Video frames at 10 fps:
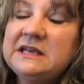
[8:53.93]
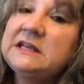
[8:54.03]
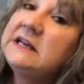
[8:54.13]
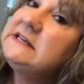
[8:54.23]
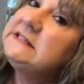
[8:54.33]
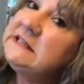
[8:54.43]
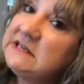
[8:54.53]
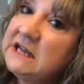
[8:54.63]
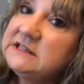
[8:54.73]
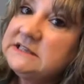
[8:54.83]
And like I said, I
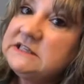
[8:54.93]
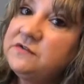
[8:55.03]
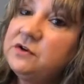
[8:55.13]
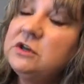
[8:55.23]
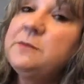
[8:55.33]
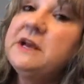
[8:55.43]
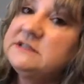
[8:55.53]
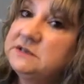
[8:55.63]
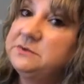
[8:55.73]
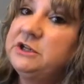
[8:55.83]
got this stuff early
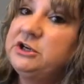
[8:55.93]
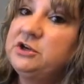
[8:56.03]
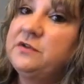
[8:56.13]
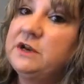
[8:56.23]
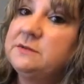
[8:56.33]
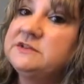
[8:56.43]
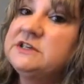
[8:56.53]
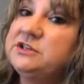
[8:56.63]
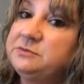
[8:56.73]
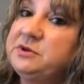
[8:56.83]
because I really knew that I was
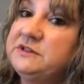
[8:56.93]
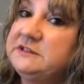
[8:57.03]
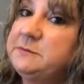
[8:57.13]
gonna put this